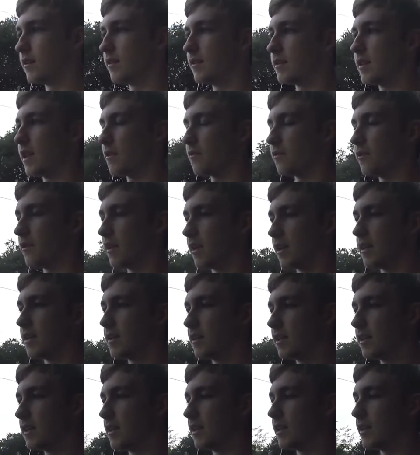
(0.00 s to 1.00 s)
definitely.
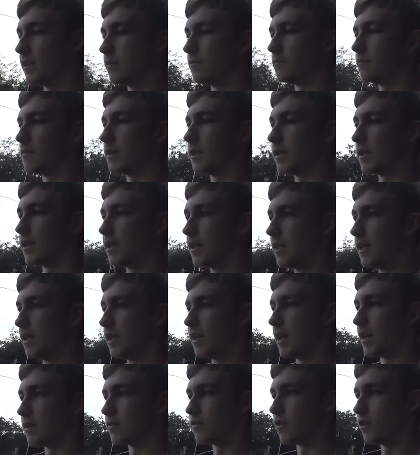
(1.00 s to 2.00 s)
But
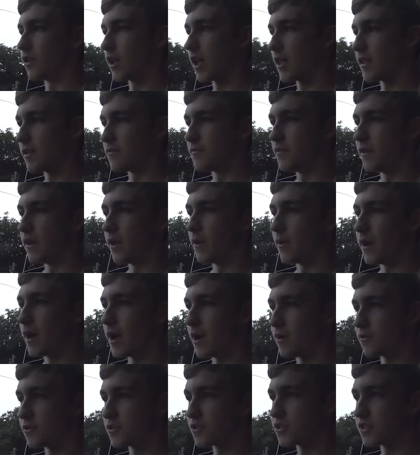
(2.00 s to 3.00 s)
so I'll get this video
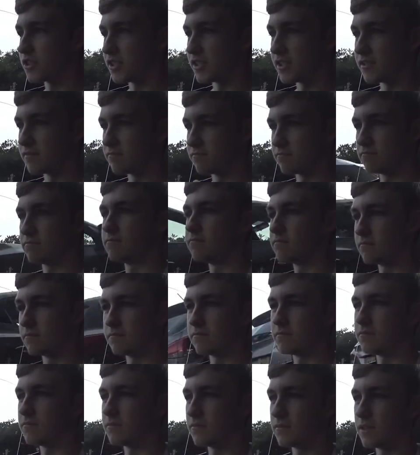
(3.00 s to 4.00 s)
out just to
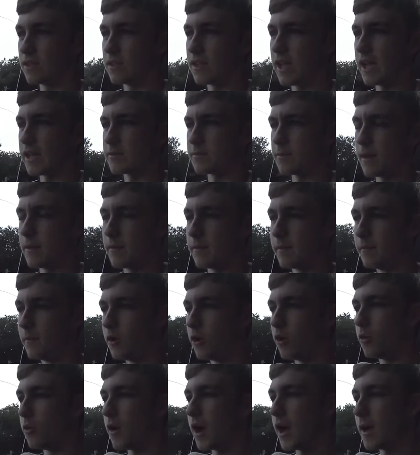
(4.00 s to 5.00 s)
explain a bit
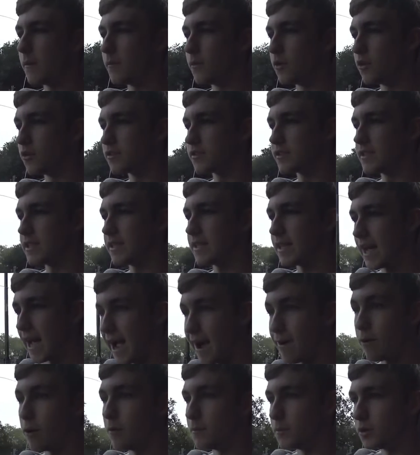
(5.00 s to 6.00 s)
more why I bought it,
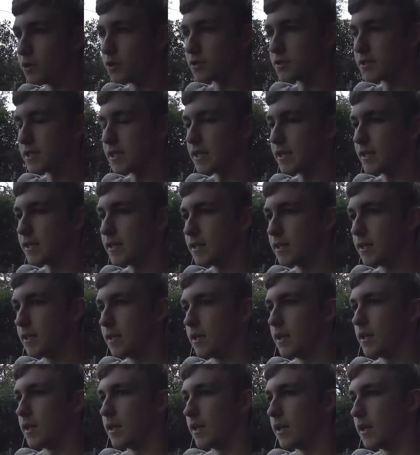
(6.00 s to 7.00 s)
how I bought it,
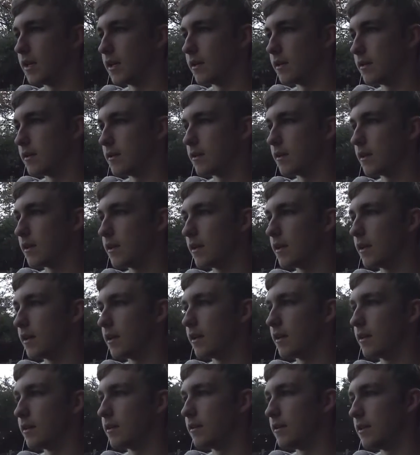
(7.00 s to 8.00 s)
and
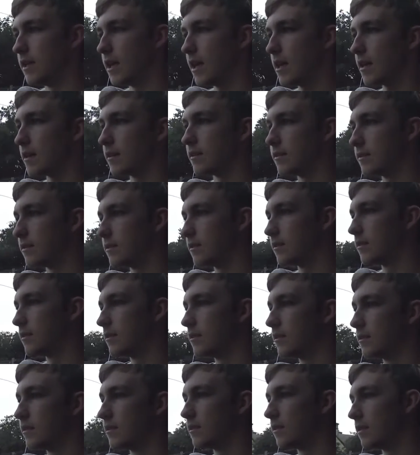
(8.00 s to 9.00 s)
yeah,
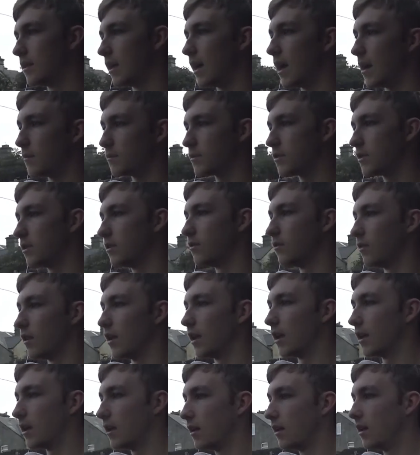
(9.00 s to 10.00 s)

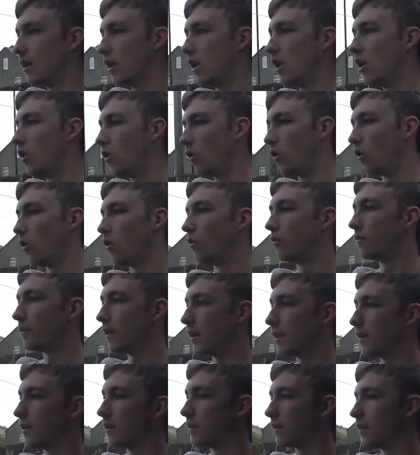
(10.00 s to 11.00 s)
absolutely
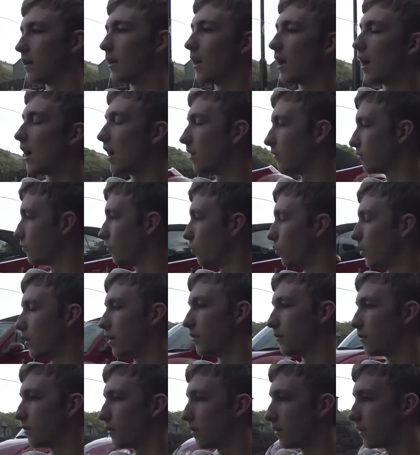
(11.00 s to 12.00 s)
loving life
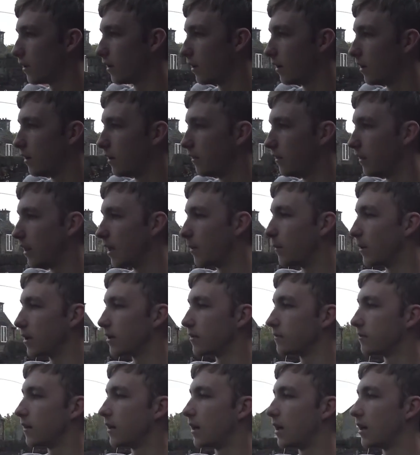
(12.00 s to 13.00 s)
with the
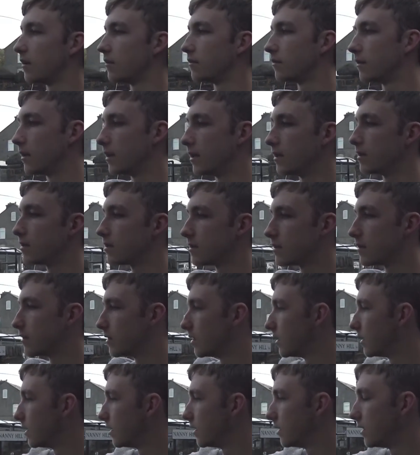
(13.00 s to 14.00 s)
MX5.
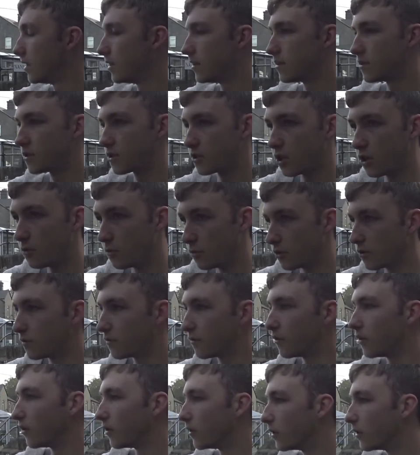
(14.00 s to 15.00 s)
It's so much fun.